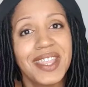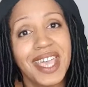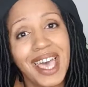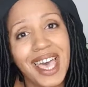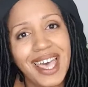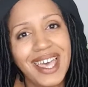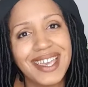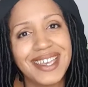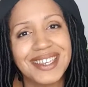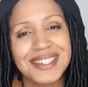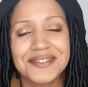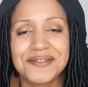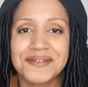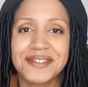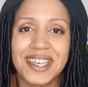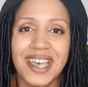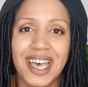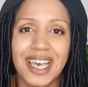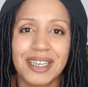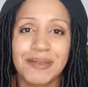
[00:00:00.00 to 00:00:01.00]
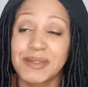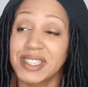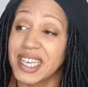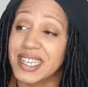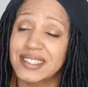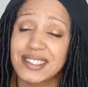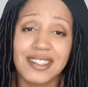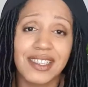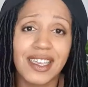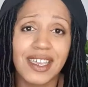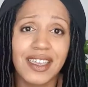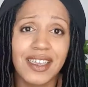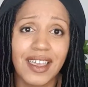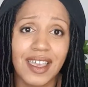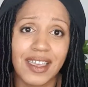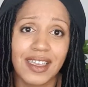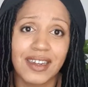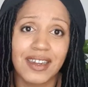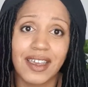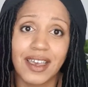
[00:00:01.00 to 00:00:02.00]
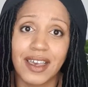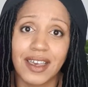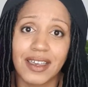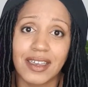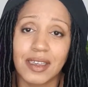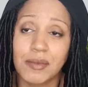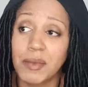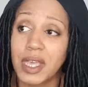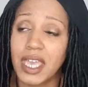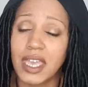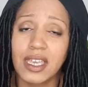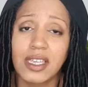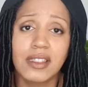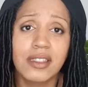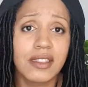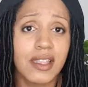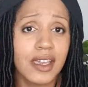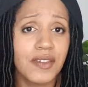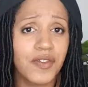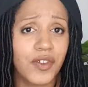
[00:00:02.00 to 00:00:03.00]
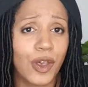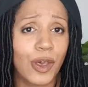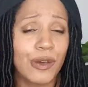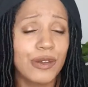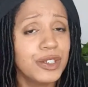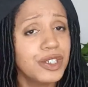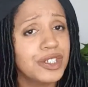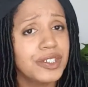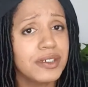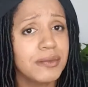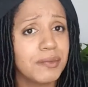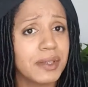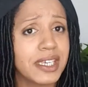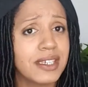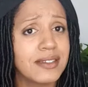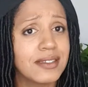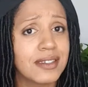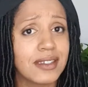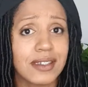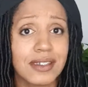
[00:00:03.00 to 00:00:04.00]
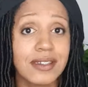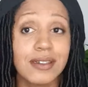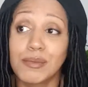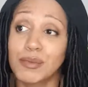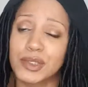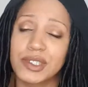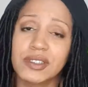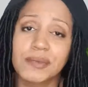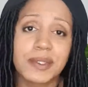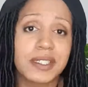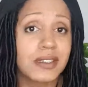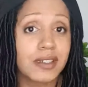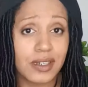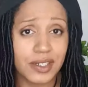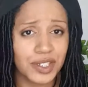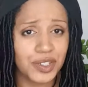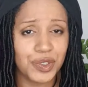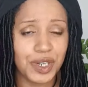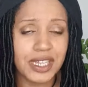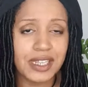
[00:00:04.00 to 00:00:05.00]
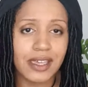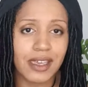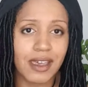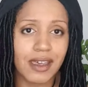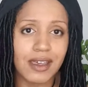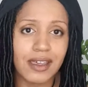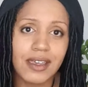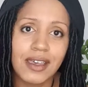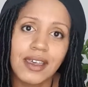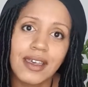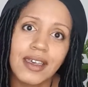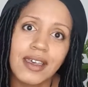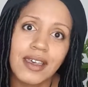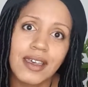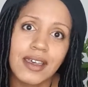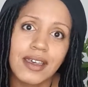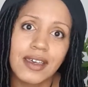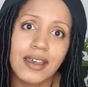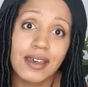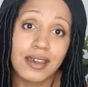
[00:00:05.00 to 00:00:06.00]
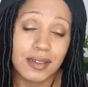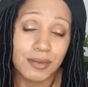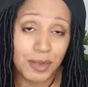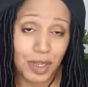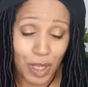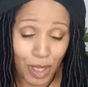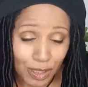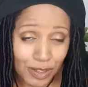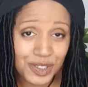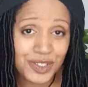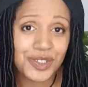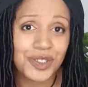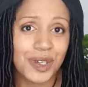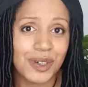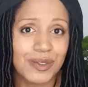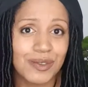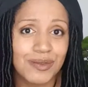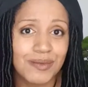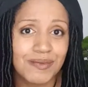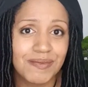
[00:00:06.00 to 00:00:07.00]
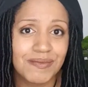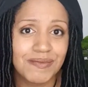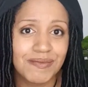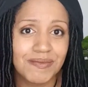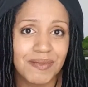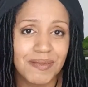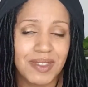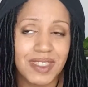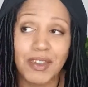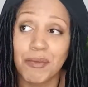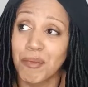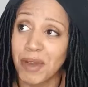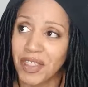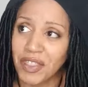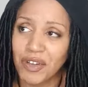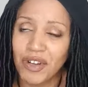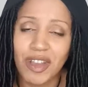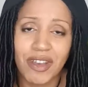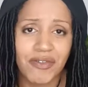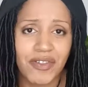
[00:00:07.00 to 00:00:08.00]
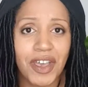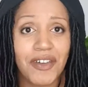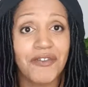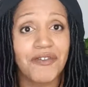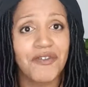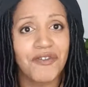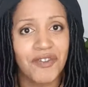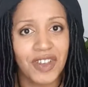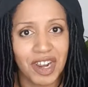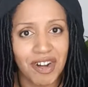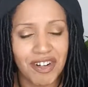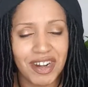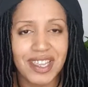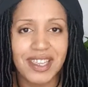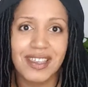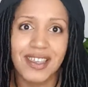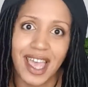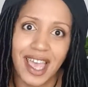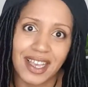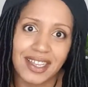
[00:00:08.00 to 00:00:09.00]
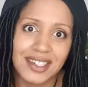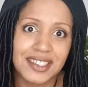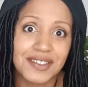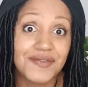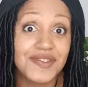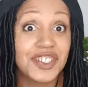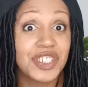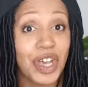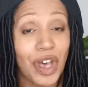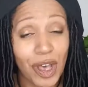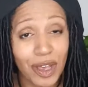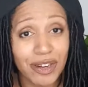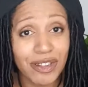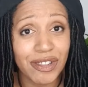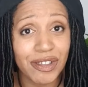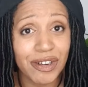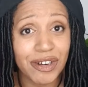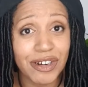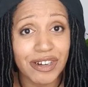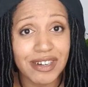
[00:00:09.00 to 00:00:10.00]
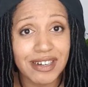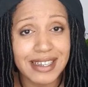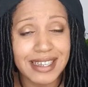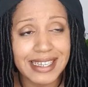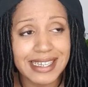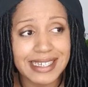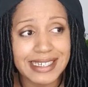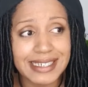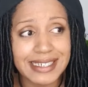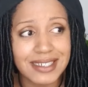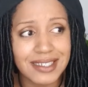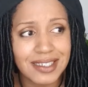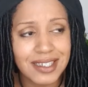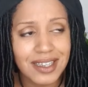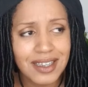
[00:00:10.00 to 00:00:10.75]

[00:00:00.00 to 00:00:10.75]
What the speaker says: Hi, I'm Leslie and I am a life coach based in Brisbane, Australia. I'm also the mother of a very active toddler, and